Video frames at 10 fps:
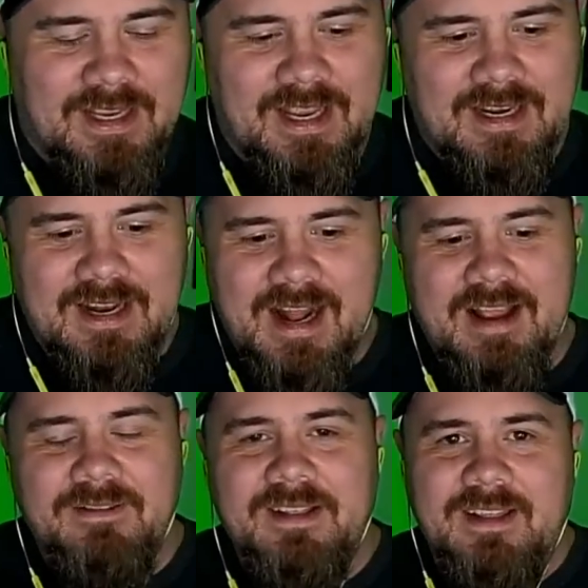And not
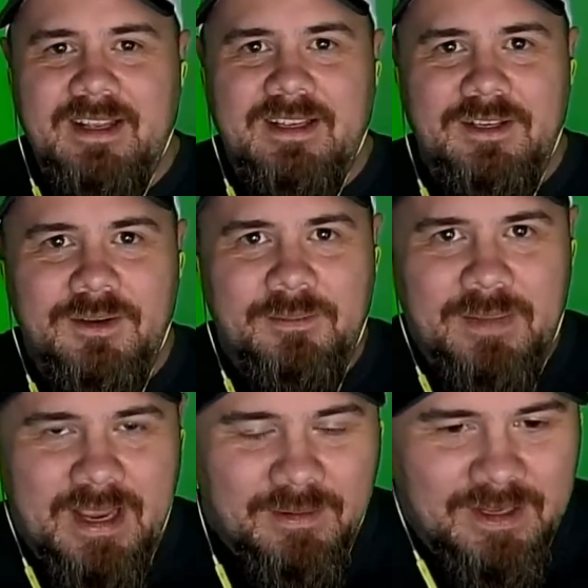everything you can
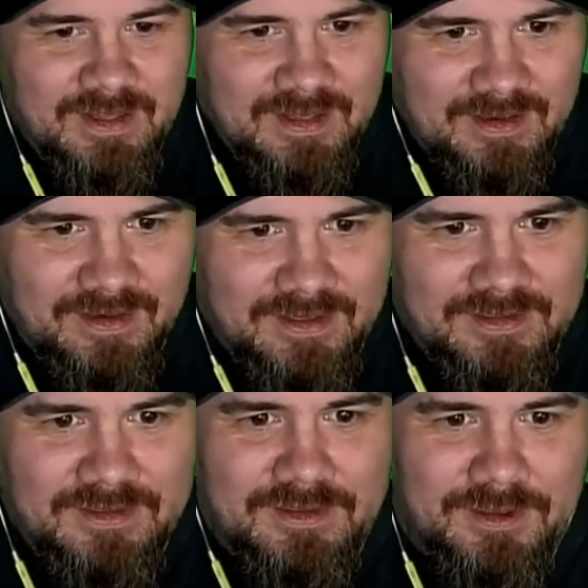pay with
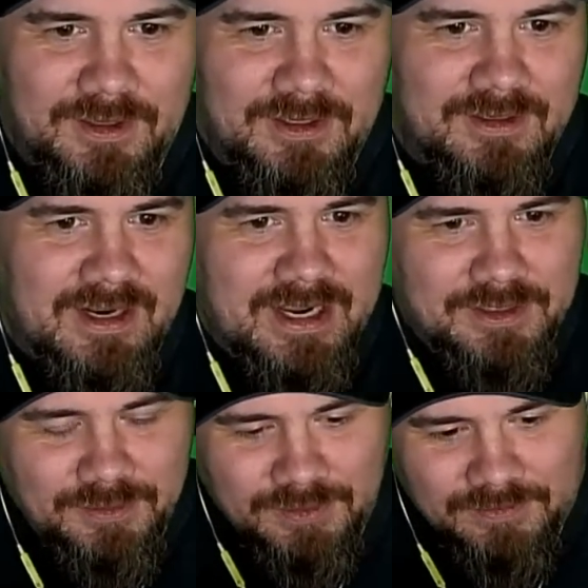on your
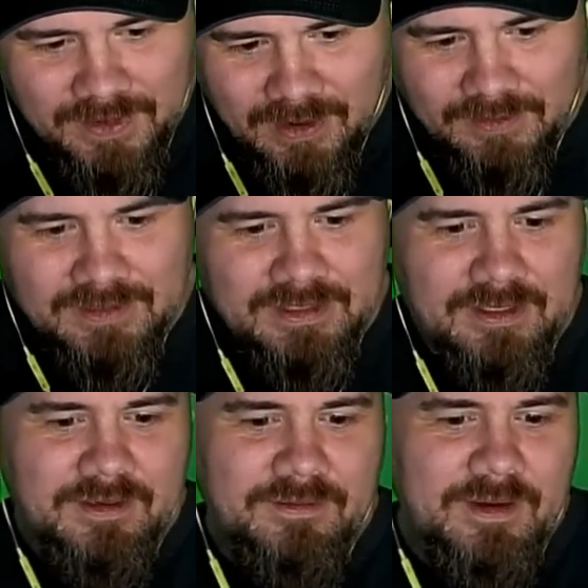actual phone,
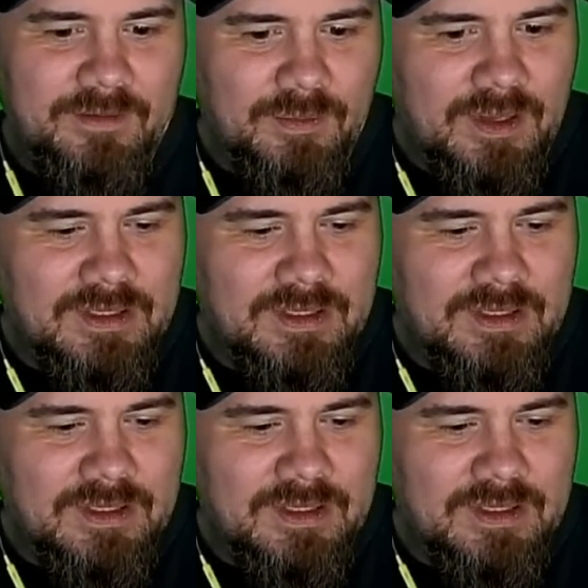if you have your wallet